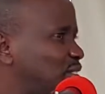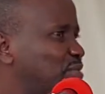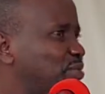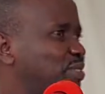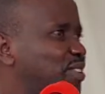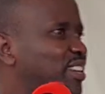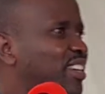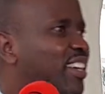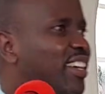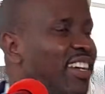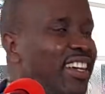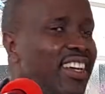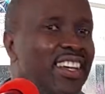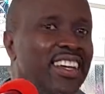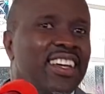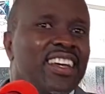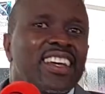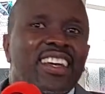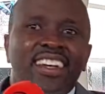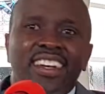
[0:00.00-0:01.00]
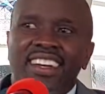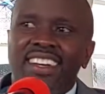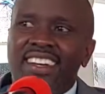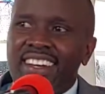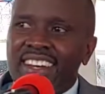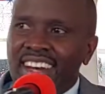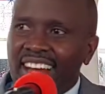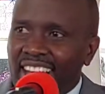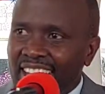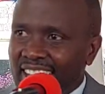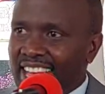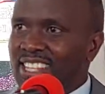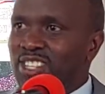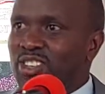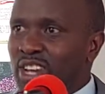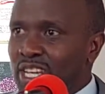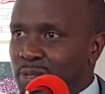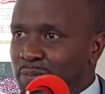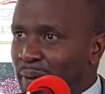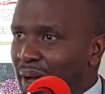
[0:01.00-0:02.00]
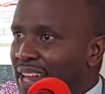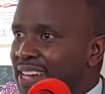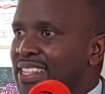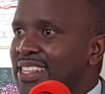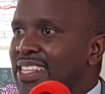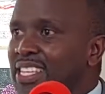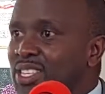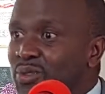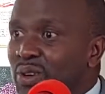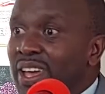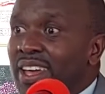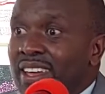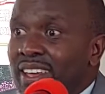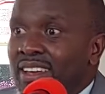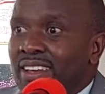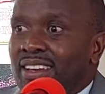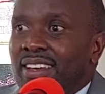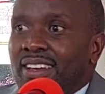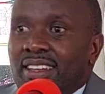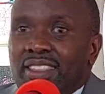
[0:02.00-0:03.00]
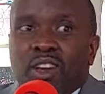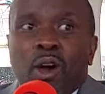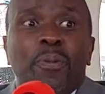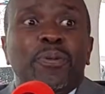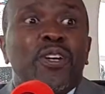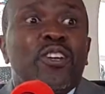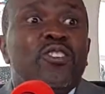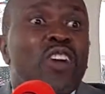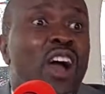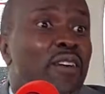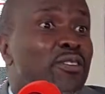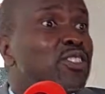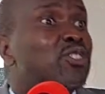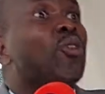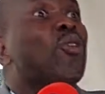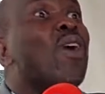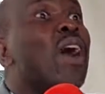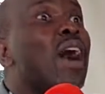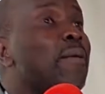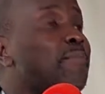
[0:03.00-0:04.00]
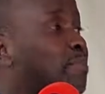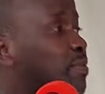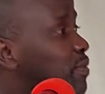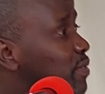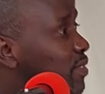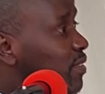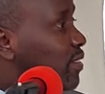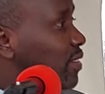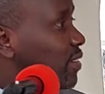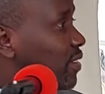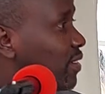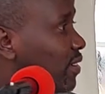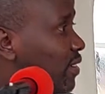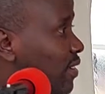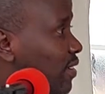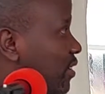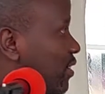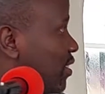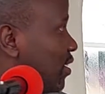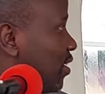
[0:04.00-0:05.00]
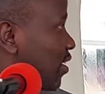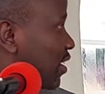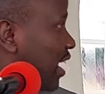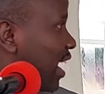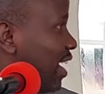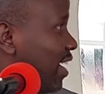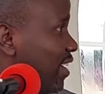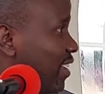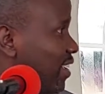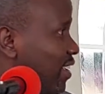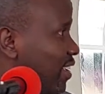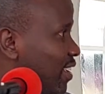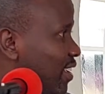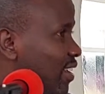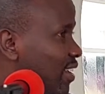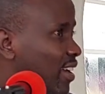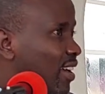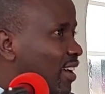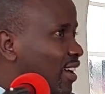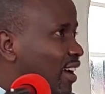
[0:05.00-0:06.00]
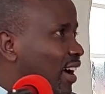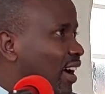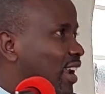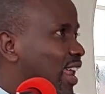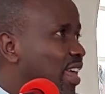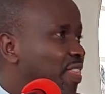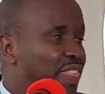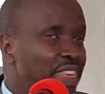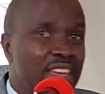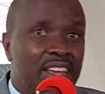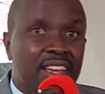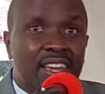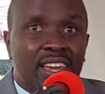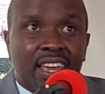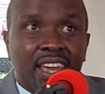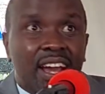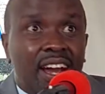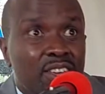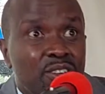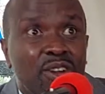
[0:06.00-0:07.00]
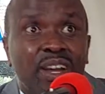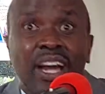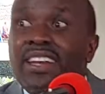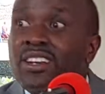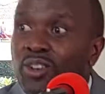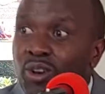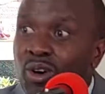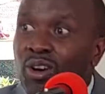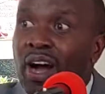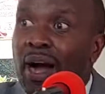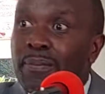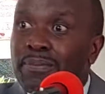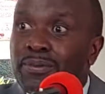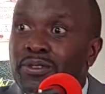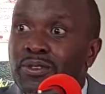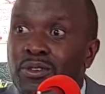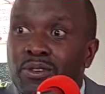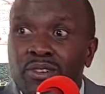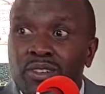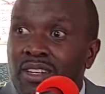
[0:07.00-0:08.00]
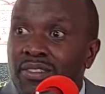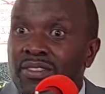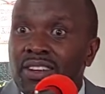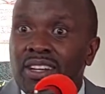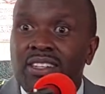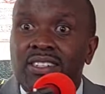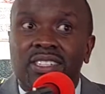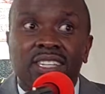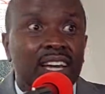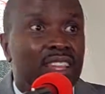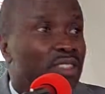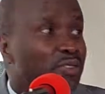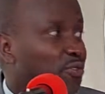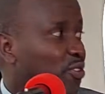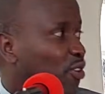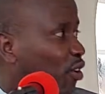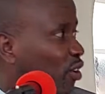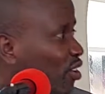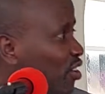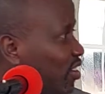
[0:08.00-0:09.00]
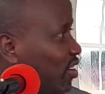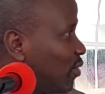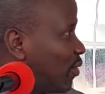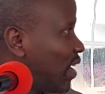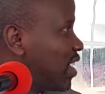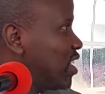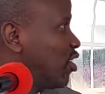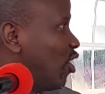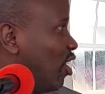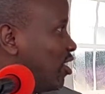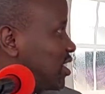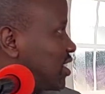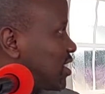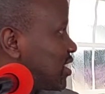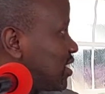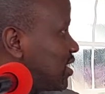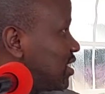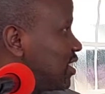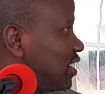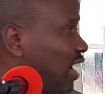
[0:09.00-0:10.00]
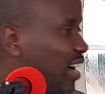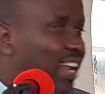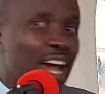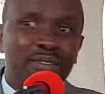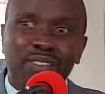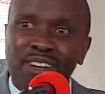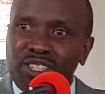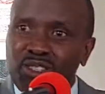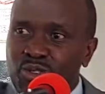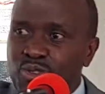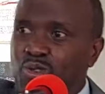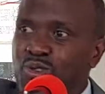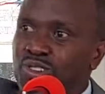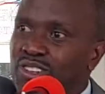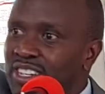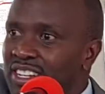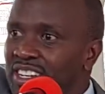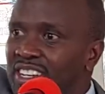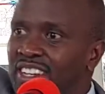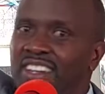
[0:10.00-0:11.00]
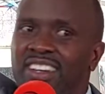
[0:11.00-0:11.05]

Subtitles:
off. Unless you expand this way, the option you have is to go up. Okay? And I think here you can go up to even 10th floor. Why not? And have a school